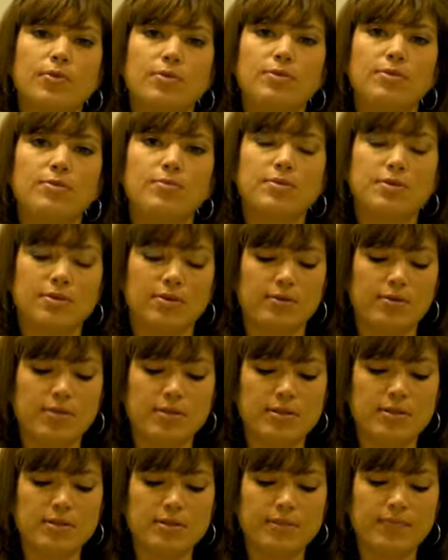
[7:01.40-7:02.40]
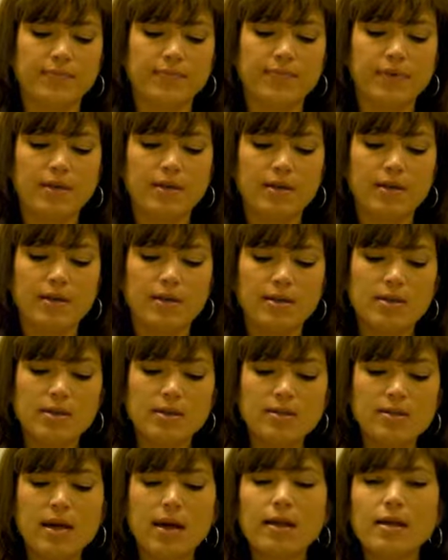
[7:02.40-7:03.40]
the worship service.
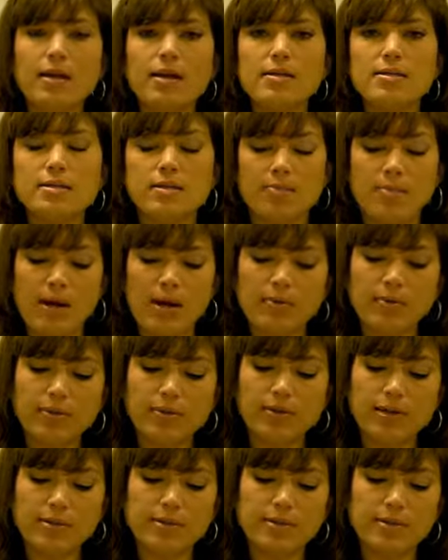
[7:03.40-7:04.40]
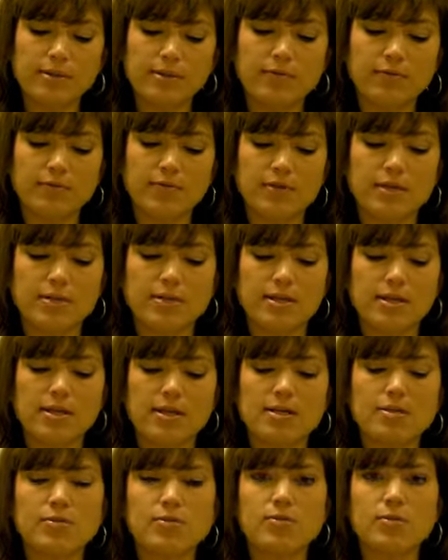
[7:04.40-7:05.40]
This highlights the Bible lesson for the
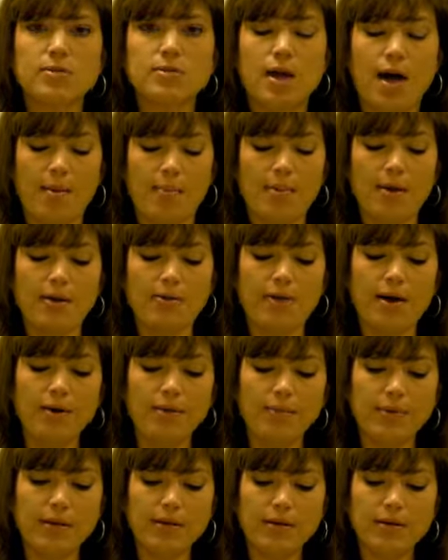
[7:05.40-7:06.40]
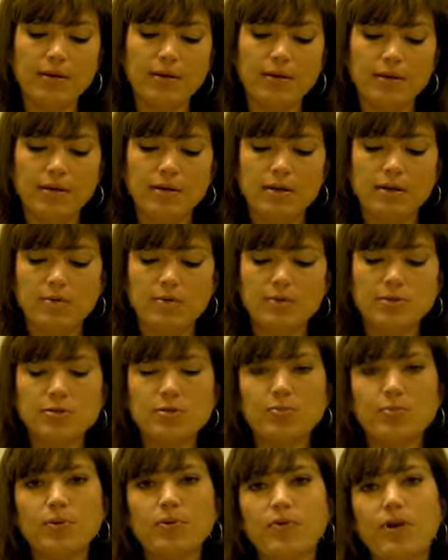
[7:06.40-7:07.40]
Sunday school topic that week,
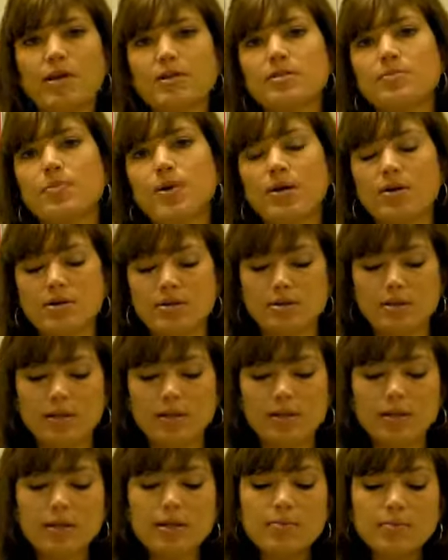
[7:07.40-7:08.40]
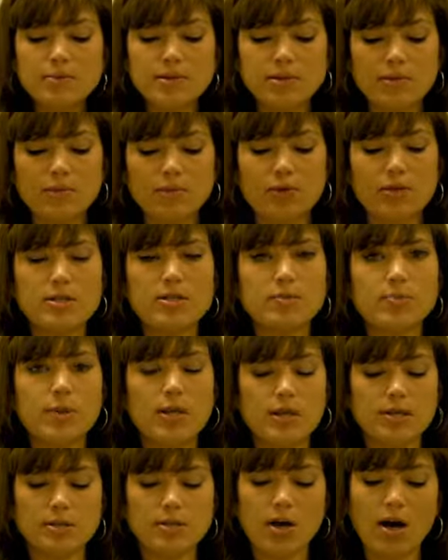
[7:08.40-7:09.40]
which provides parents a glimpse of what is
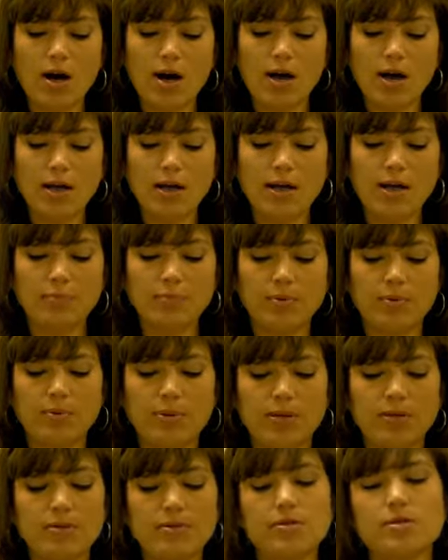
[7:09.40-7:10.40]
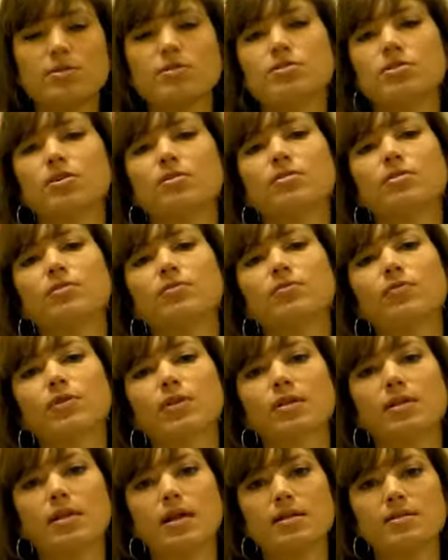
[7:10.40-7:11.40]
being taught and prepares the children for
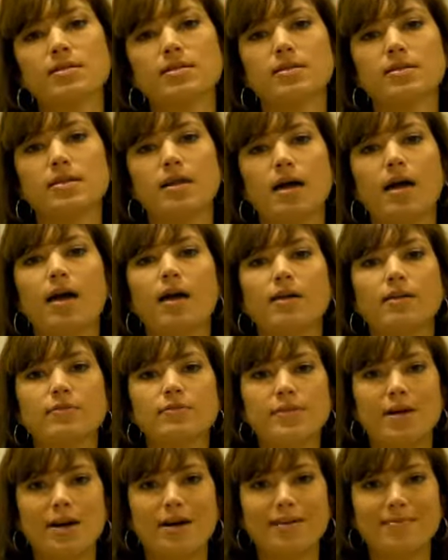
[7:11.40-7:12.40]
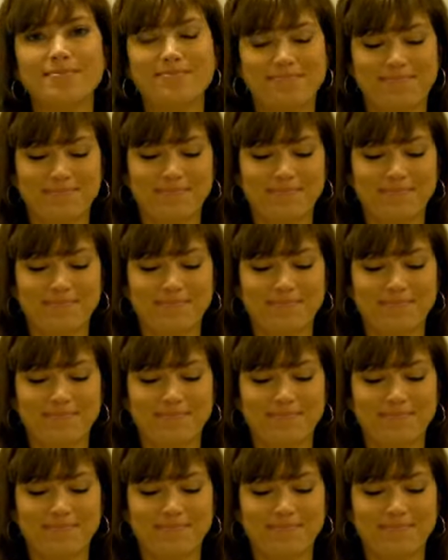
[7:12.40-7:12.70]
the lesson ahead of time.